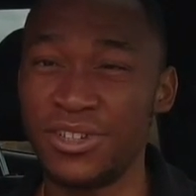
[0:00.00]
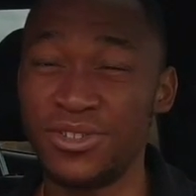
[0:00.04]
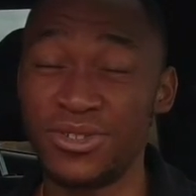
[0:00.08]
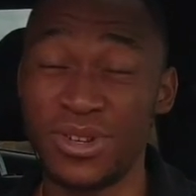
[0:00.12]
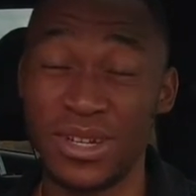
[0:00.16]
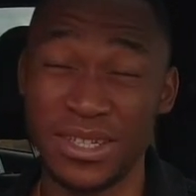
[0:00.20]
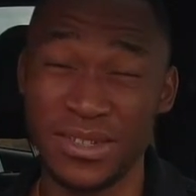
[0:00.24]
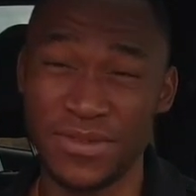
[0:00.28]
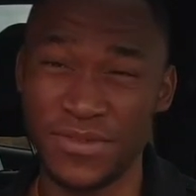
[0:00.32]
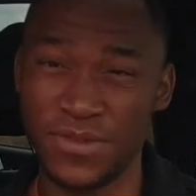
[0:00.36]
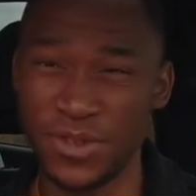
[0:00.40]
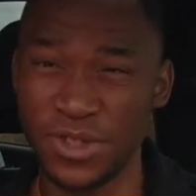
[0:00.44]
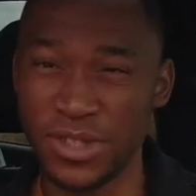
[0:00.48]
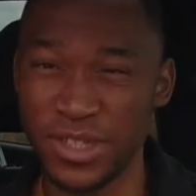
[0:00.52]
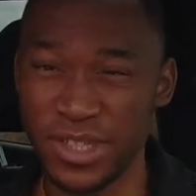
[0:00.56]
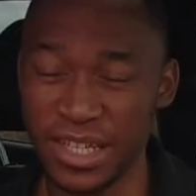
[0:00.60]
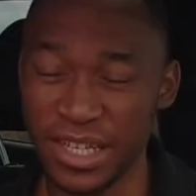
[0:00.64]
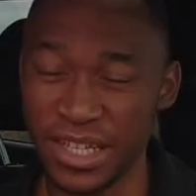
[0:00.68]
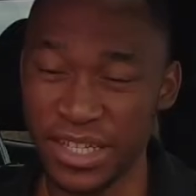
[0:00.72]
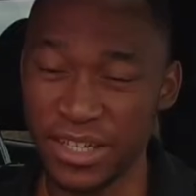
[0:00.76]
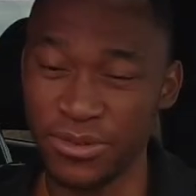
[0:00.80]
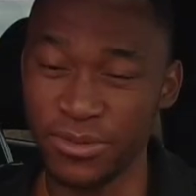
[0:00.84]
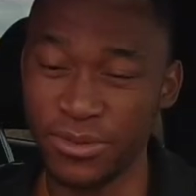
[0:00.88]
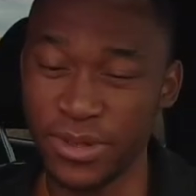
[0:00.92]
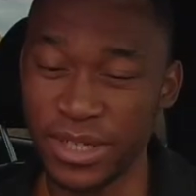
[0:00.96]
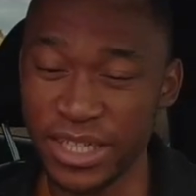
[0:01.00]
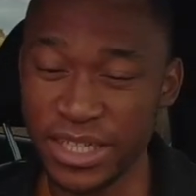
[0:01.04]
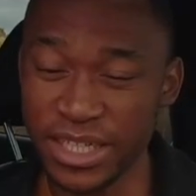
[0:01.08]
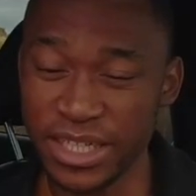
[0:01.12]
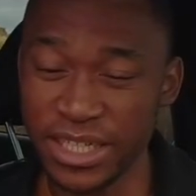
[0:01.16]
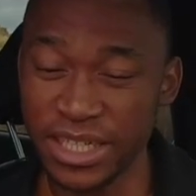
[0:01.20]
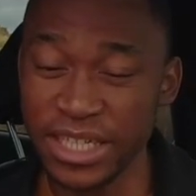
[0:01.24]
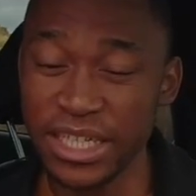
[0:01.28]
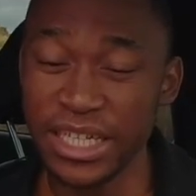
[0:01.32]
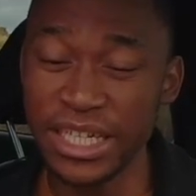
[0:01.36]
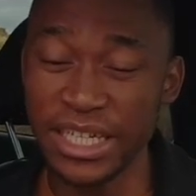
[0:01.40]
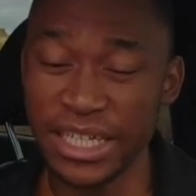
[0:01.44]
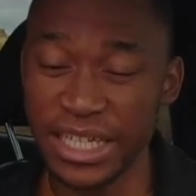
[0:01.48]
transversely,
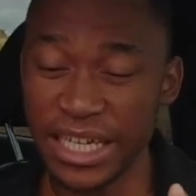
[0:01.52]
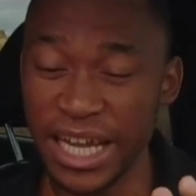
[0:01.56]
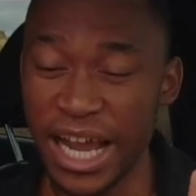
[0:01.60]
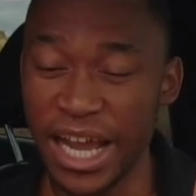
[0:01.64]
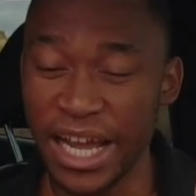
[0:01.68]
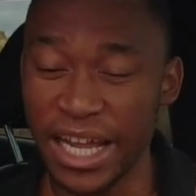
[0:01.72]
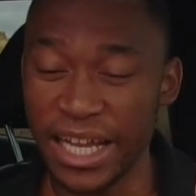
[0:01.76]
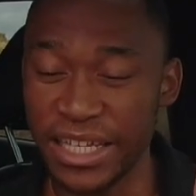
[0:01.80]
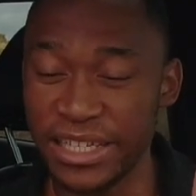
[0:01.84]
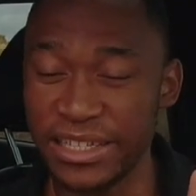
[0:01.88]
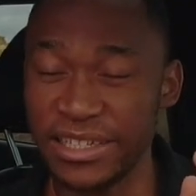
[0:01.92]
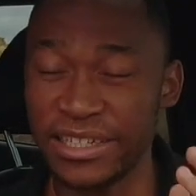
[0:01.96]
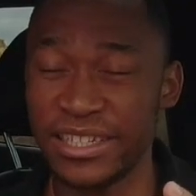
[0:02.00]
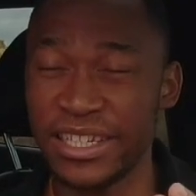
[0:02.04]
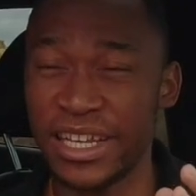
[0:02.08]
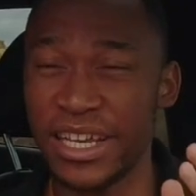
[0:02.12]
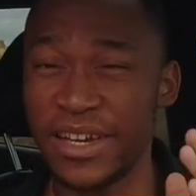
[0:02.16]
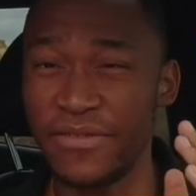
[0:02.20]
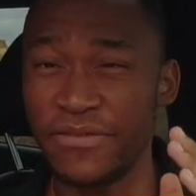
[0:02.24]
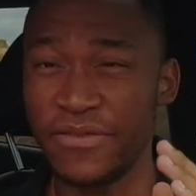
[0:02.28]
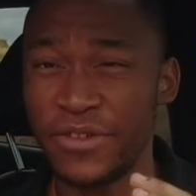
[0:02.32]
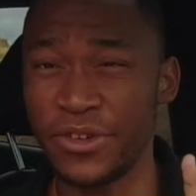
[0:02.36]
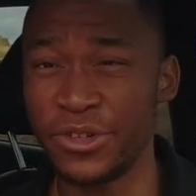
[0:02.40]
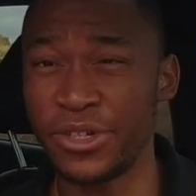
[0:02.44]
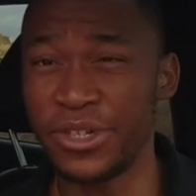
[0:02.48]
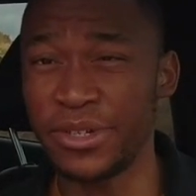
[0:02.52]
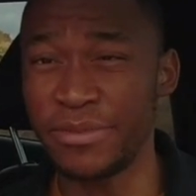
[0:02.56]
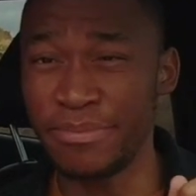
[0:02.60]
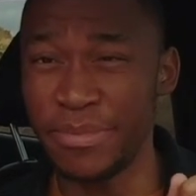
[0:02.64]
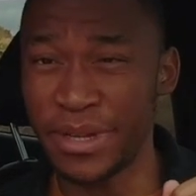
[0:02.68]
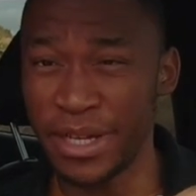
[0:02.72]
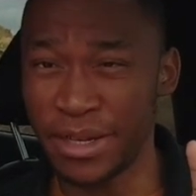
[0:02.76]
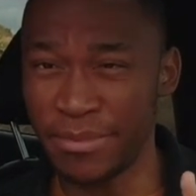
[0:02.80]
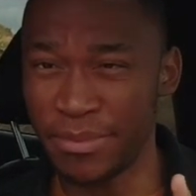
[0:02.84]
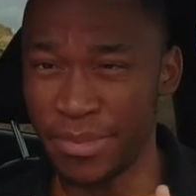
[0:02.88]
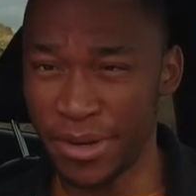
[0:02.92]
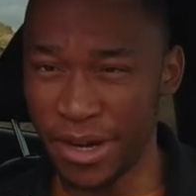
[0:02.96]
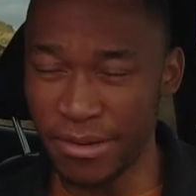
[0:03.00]
which, yeah, is a very
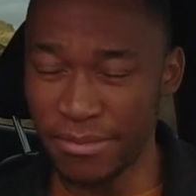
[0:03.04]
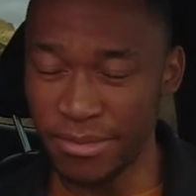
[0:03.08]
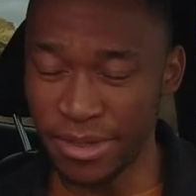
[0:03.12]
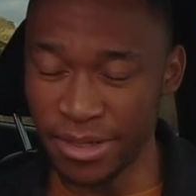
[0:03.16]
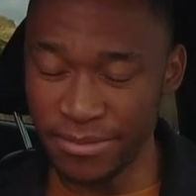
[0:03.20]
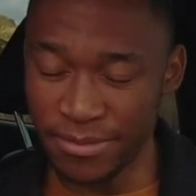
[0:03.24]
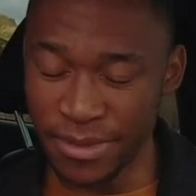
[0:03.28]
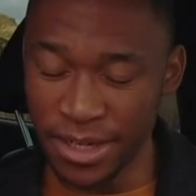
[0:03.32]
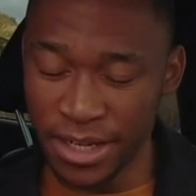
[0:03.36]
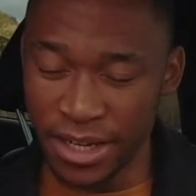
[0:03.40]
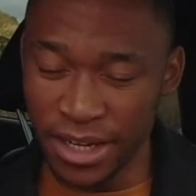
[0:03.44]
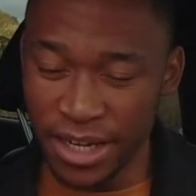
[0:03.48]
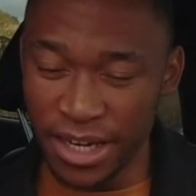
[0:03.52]
big problem.